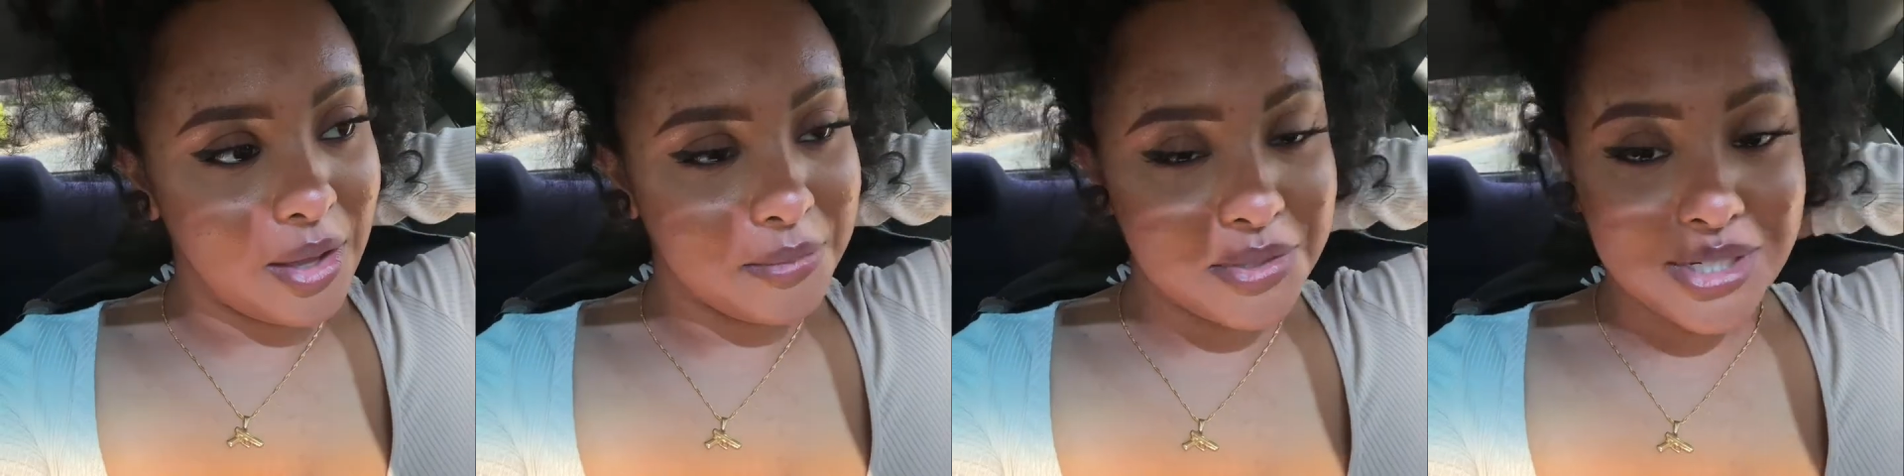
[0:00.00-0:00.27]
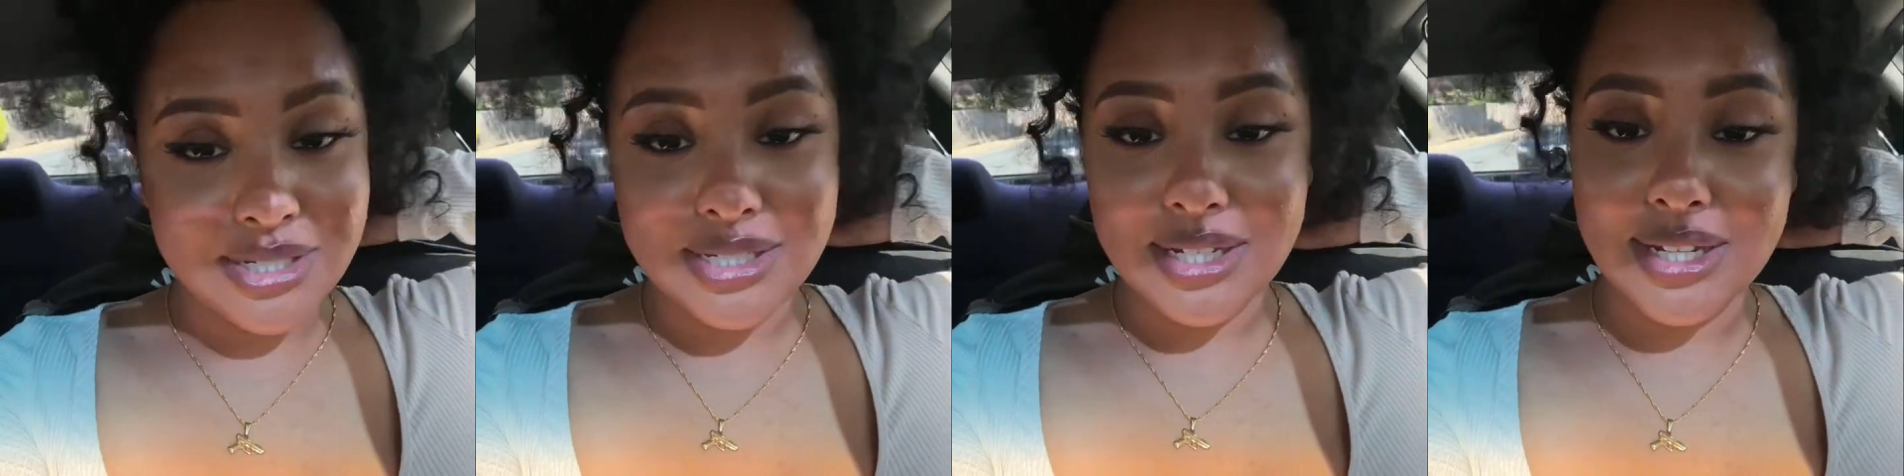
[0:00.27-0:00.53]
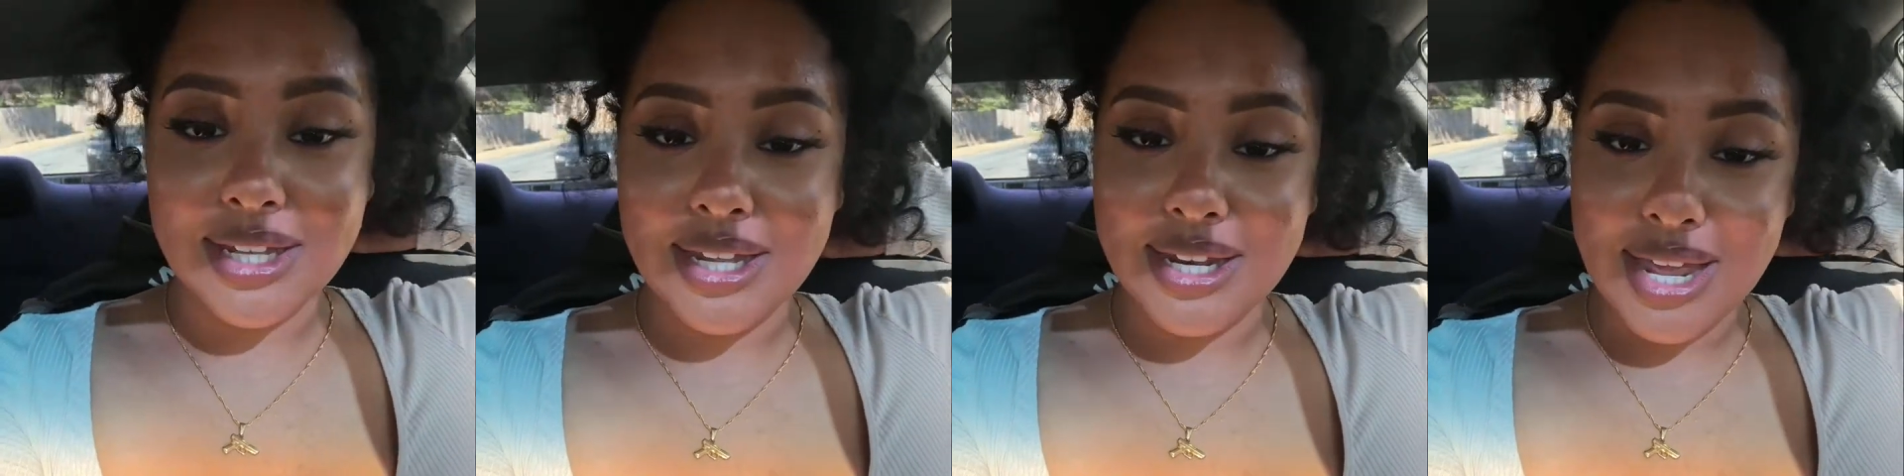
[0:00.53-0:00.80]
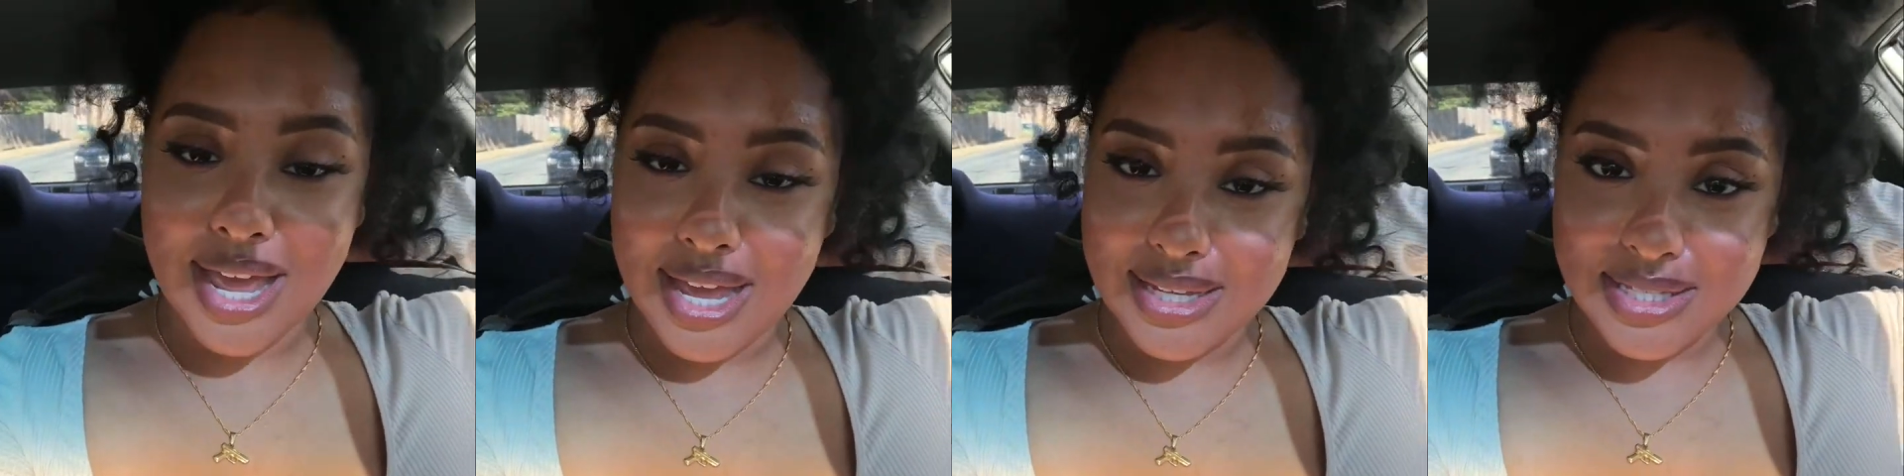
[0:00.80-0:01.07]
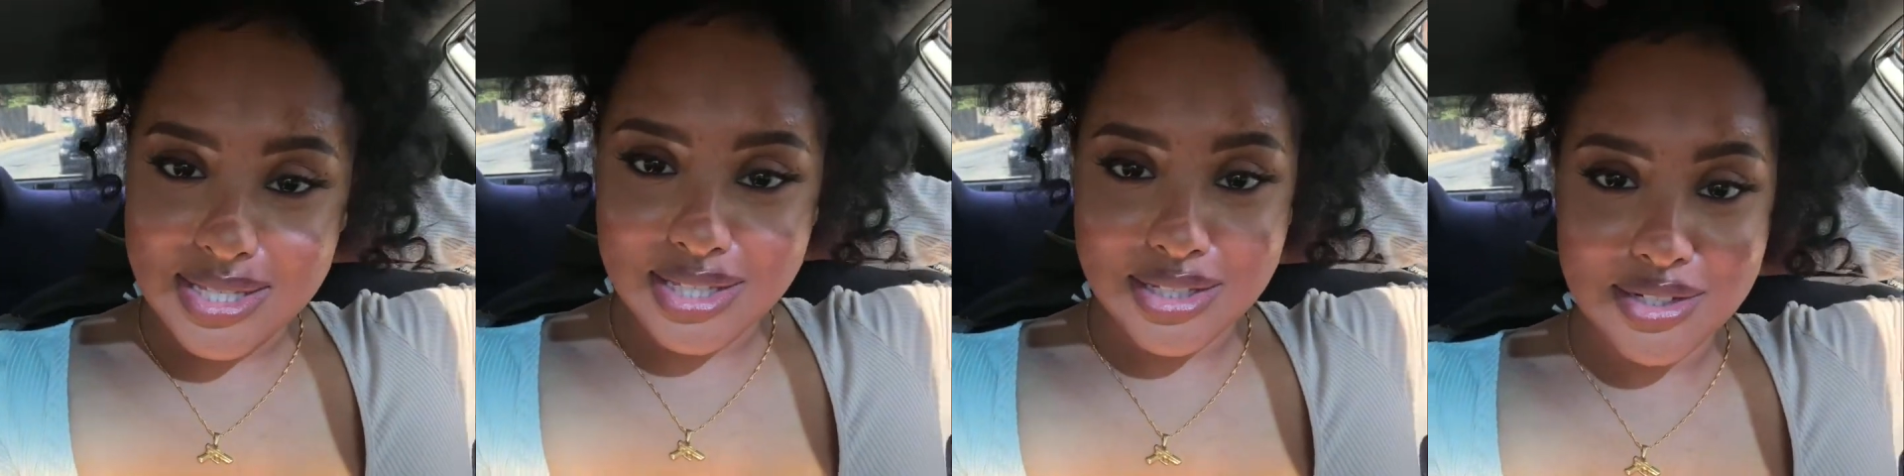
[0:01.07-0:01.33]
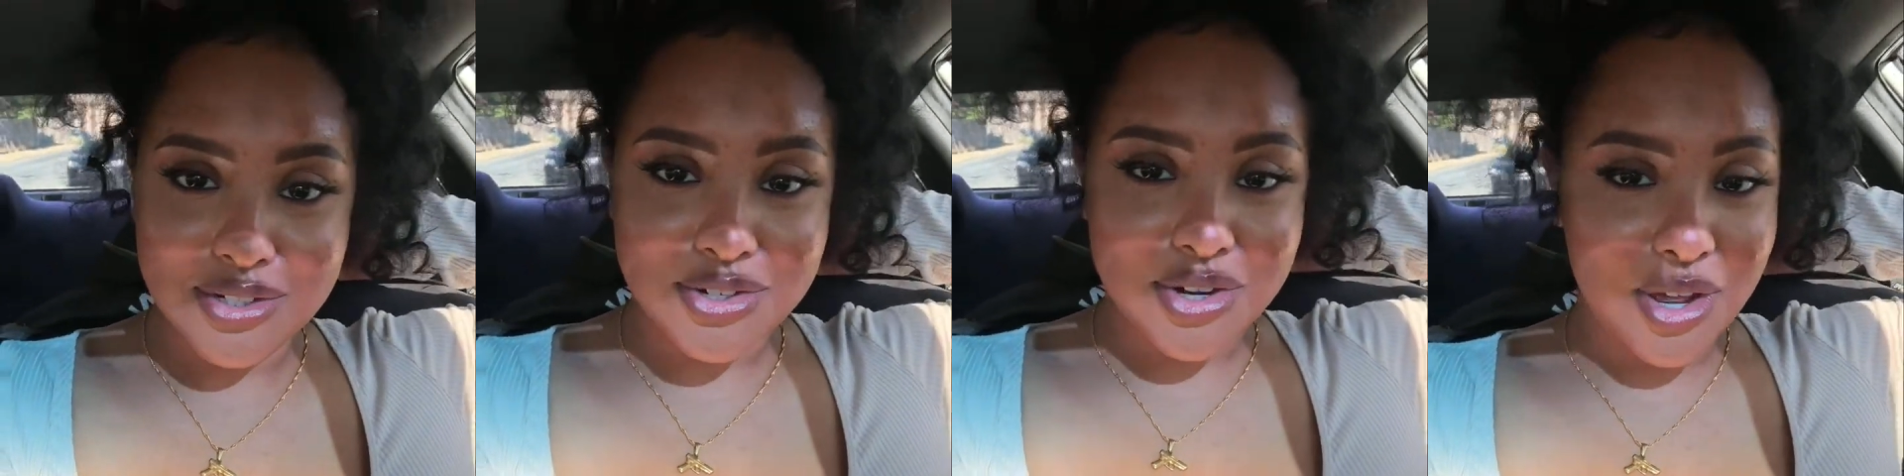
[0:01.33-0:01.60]
She did an
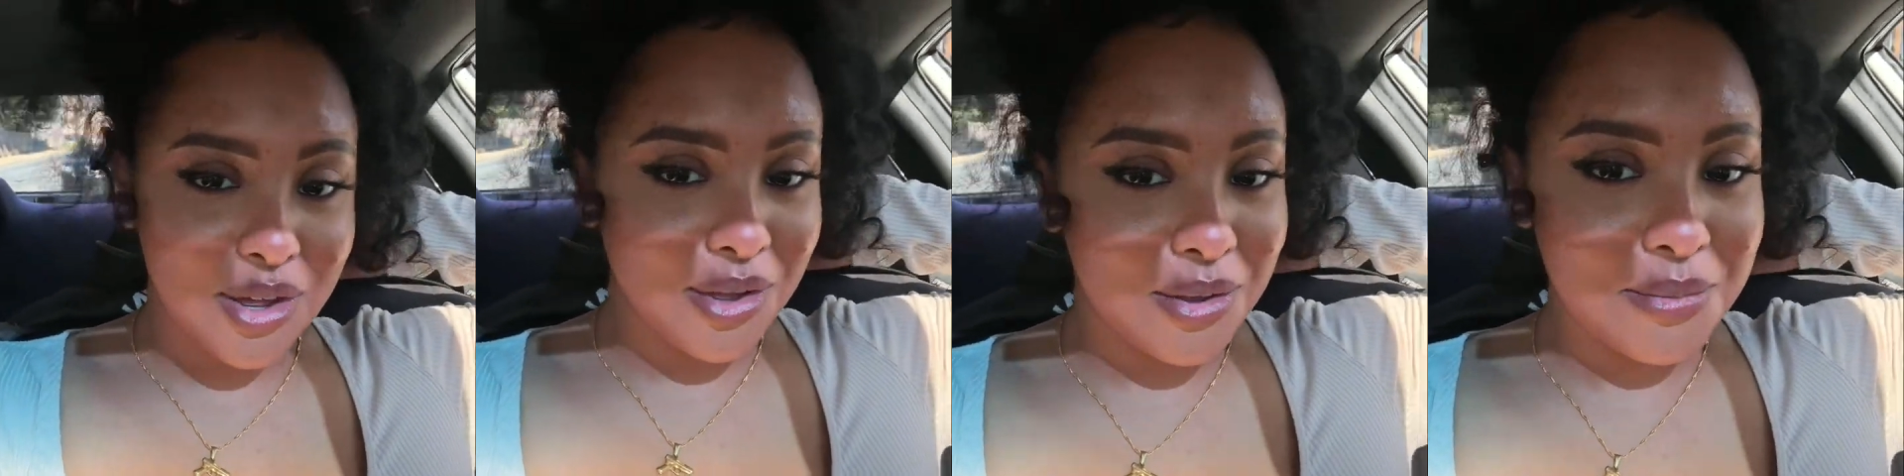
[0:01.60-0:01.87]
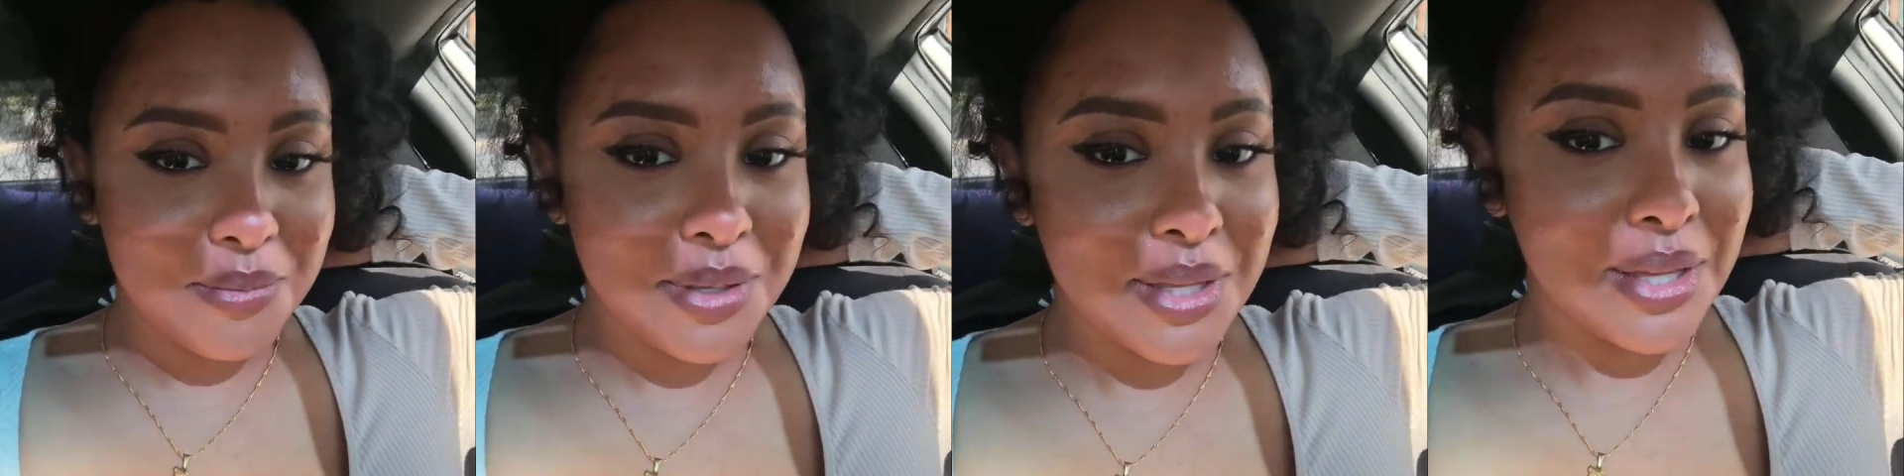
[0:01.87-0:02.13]
excellent job.